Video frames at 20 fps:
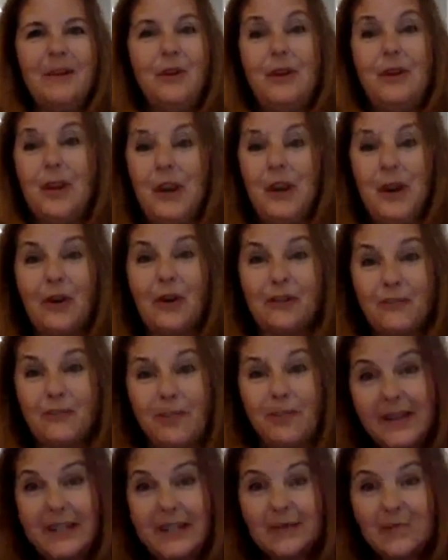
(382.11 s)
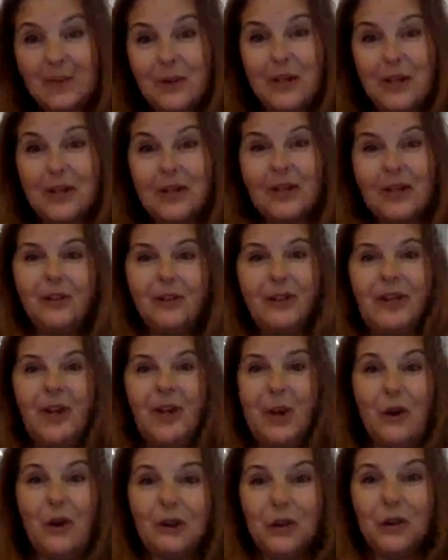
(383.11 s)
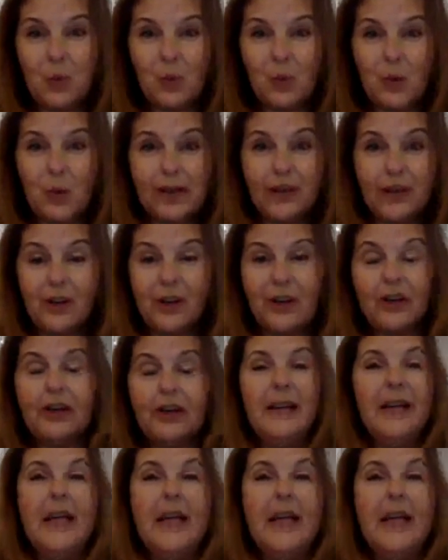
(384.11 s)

You can go to Facebook. You can go to Twitter.